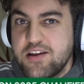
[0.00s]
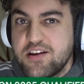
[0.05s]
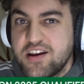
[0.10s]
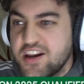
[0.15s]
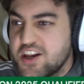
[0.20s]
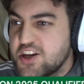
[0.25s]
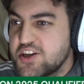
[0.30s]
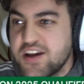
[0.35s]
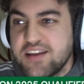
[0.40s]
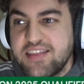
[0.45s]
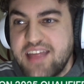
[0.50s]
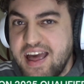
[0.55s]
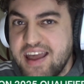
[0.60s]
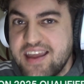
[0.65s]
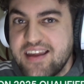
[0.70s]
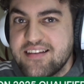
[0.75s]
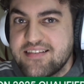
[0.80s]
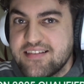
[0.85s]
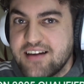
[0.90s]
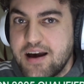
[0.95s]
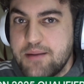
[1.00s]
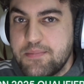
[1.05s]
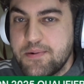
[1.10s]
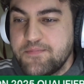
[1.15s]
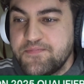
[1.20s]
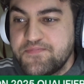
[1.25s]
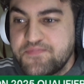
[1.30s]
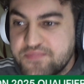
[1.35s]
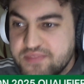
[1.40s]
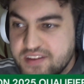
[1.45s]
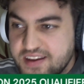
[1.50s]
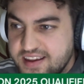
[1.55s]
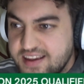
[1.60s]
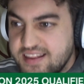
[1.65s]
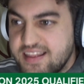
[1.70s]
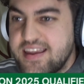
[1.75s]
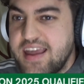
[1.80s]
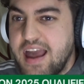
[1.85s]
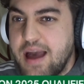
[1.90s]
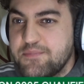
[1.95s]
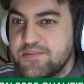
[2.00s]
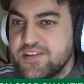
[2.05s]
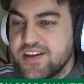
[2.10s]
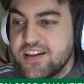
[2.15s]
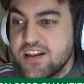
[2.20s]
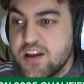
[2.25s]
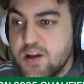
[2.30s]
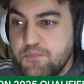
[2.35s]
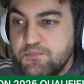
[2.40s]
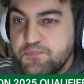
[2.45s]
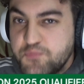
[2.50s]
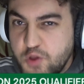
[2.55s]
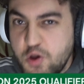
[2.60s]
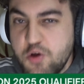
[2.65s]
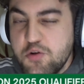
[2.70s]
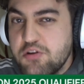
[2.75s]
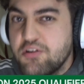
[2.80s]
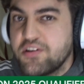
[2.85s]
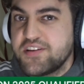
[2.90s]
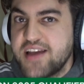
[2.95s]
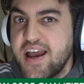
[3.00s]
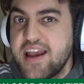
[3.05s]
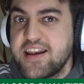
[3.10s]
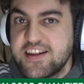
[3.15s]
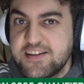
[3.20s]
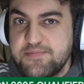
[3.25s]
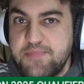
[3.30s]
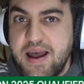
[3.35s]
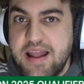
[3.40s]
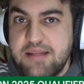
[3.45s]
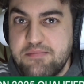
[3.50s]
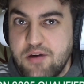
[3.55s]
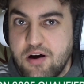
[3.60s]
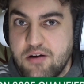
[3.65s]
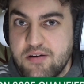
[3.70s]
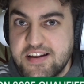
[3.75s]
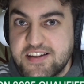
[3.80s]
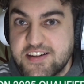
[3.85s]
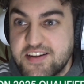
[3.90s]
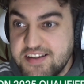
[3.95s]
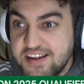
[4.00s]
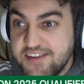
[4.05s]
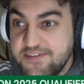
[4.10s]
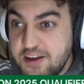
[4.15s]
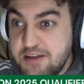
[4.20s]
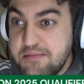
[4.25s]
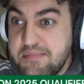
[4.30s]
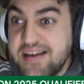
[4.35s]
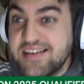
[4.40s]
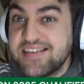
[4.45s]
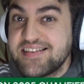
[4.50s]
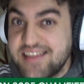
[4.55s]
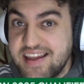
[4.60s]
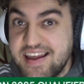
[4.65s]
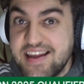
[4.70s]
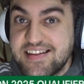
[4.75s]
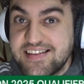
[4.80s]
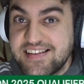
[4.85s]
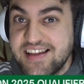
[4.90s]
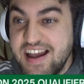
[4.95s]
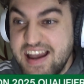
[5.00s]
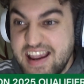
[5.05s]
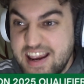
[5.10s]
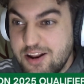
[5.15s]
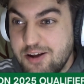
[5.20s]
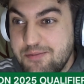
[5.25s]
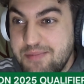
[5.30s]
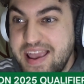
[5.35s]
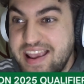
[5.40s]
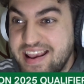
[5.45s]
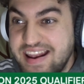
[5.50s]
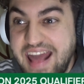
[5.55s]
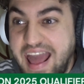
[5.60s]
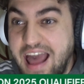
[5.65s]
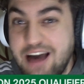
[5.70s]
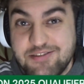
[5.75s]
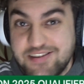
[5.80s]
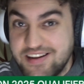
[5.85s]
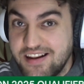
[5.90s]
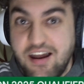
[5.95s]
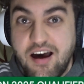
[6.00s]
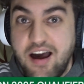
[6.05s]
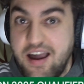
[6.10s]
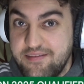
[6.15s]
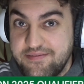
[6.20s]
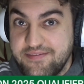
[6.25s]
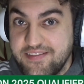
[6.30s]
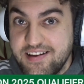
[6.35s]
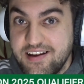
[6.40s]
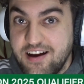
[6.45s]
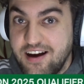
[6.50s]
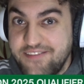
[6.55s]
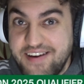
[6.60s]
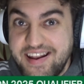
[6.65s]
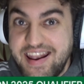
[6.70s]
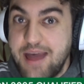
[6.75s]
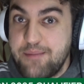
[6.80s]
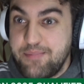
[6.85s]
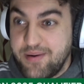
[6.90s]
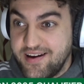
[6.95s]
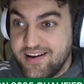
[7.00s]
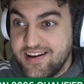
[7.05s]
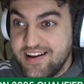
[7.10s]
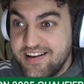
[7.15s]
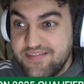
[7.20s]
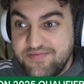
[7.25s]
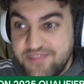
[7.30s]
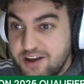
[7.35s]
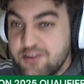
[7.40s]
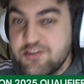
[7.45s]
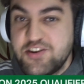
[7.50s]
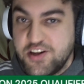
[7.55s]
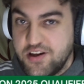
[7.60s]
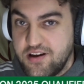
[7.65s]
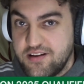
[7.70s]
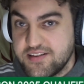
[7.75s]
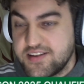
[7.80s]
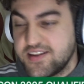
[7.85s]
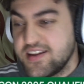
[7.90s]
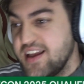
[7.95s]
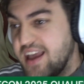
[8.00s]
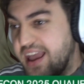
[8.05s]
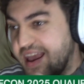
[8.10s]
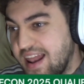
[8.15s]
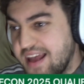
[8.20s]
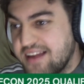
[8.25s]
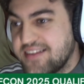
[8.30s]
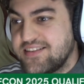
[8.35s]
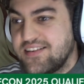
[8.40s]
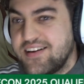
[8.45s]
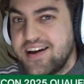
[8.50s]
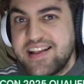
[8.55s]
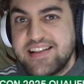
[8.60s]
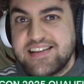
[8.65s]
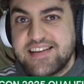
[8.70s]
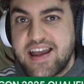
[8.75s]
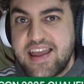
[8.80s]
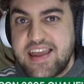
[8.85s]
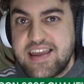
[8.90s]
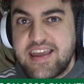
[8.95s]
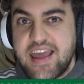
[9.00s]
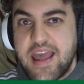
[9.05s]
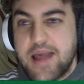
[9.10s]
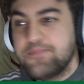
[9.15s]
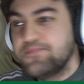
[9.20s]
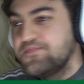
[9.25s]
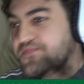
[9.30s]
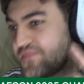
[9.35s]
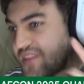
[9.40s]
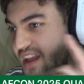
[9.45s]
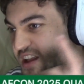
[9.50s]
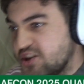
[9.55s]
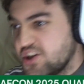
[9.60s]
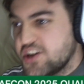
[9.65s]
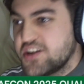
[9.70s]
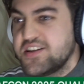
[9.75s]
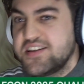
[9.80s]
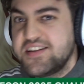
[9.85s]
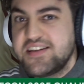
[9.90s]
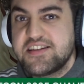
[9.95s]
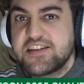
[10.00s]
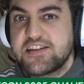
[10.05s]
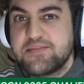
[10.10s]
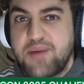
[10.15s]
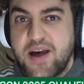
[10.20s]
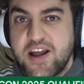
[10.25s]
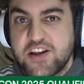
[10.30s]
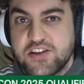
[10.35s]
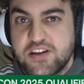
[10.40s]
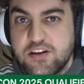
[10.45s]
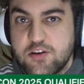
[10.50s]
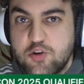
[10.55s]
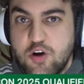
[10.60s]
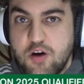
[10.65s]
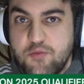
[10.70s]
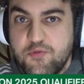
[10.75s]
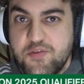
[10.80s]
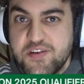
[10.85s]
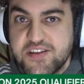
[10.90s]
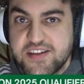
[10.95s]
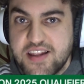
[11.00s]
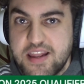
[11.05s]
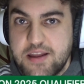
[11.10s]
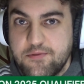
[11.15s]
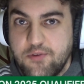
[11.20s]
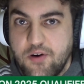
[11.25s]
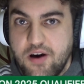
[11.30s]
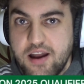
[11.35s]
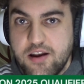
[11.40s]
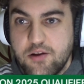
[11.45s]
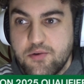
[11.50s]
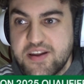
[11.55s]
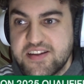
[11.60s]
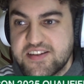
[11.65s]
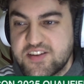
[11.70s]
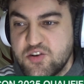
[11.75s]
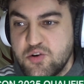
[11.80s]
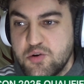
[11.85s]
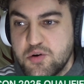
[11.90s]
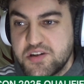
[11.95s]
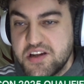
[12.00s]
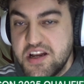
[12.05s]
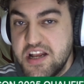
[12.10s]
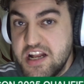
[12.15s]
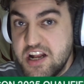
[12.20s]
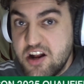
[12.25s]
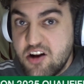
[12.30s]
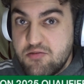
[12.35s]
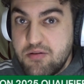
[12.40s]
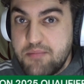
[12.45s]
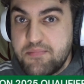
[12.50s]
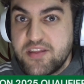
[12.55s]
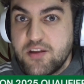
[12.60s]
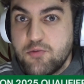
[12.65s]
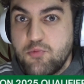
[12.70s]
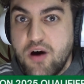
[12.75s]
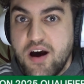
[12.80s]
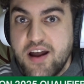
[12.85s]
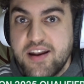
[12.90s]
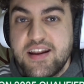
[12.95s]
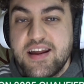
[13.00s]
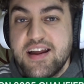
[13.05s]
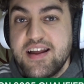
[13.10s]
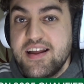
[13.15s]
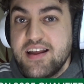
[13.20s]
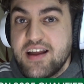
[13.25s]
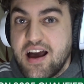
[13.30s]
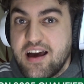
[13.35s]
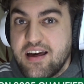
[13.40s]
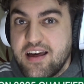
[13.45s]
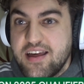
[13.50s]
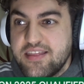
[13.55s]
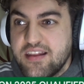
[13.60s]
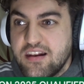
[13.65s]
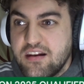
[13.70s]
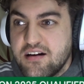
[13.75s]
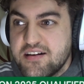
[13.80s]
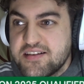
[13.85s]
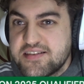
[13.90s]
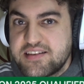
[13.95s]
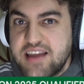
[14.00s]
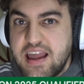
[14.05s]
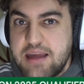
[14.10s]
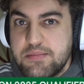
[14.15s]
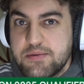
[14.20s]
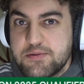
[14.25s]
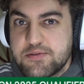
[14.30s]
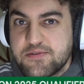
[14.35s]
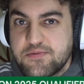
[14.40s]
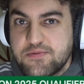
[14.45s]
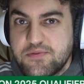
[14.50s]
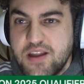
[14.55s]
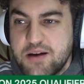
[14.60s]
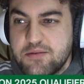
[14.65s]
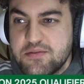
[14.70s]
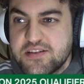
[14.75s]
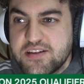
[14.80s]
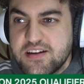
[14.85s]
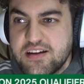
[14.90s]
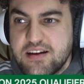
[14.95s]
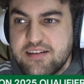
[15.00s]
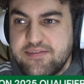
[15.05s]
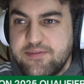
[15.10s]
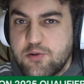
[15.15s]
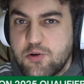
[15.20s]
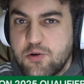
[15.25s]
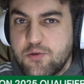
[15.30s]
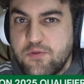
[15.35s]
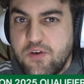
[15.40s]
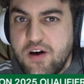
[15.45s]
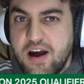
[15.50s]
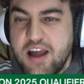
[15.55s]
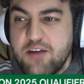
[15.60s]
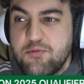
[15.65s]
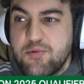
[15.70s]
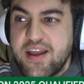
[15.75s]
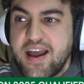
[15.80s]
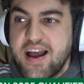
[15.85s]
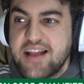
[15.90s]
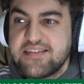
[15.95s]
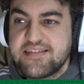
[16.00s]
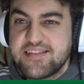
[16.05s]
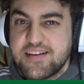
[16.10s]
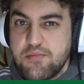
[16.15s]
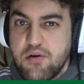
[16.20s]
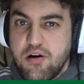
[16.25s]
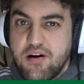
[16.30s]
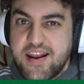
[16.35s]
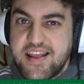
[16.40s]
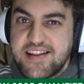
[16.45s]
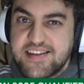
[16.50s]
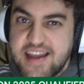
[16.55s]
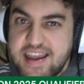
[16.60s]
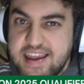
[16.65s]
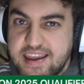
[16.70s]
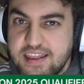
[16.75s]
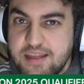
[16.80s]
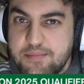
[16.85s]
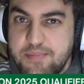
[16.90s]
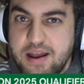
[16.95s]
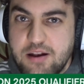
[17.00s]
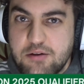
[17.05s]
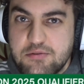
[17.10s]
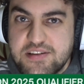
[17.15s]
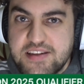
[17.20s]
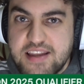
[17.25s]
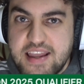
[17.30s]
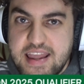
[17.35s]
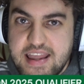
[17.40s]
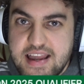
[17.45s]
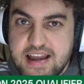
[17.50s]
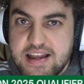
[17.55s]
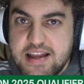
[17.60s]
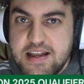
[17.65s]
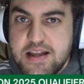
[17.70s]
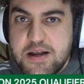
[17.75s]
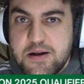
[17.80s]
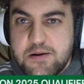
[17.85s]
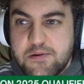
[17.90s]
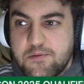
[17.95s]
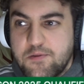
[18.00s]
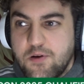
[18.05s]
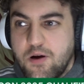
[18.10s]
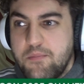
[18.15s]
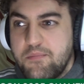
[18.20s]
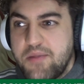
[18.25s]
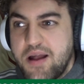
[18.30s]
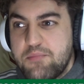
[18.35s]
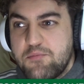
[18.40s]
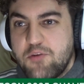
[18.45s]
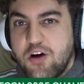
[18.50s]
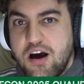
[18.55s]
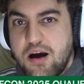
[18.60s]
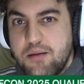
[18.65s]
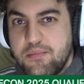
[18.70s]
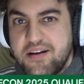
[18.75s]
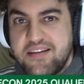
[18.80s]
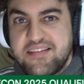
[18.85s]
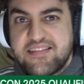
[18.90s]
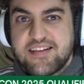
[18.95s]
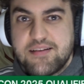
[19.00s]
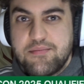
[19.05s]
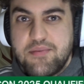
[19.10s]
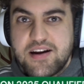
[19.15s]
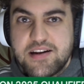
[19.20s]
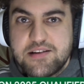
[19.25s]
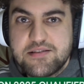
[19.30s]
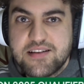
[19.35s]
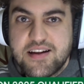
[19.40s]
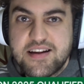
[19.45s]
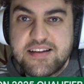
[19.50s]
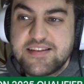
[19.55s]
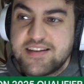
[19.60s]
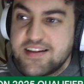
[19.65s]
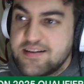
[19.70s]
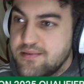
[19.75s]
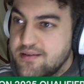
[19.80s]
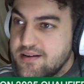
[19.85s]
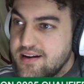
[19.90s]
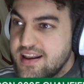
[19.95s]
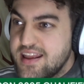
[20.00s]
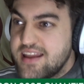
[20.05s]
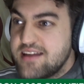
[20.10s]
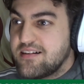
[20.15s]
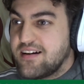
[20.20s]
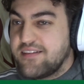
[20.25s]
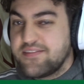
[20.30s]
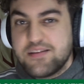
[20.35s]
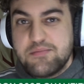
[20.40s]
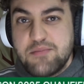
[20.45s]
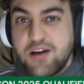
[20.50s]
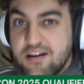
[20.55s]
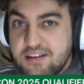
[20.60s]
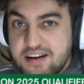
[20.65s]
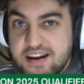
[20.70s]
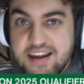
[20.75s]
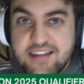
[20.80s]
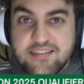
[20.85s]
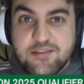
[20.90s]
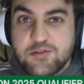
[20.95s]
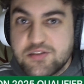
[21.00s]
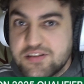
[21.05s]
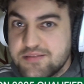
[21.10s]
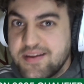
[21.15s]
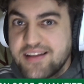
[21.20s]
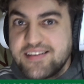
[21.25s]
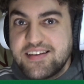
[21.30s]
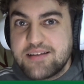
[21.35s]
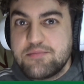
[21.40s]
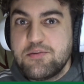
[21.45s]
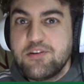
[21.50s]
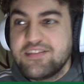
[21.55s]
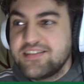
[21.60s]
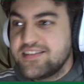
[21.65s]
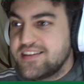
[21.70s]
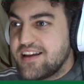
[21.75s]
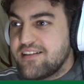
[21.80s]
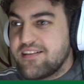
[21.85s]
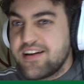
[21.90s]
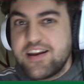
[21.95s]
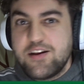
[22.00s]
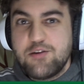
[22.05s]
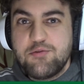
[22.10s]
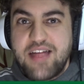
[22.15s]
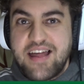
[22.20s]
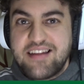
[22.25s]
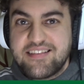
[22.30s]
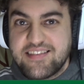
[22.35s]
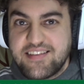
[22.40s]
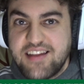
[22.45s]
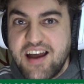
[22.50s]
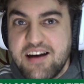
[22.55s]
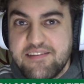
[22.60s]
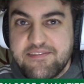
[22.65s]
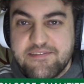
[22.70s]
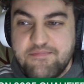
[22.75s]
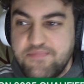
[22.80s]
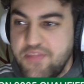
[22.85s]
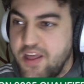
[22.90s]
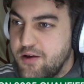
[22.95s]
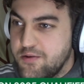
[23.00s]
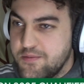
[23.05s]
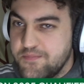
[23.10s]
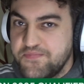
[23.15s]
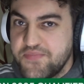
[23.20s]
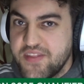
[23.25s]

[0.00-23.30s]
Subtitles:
You're going to shut the haters up. You're the captain. Do not take this pen, Mahrez, because if you miss this, you're not making it out alive of Annaba. No chance. He let Said take it, and just as he's dispatched in the Conference League final, he scored. Remember the one in the last game that was 4 or 5? We had Slimani taking the penalty from Benrahma, and Slimani was like, Slimani after Mahrez, automatic Montieri and all that stuff. No.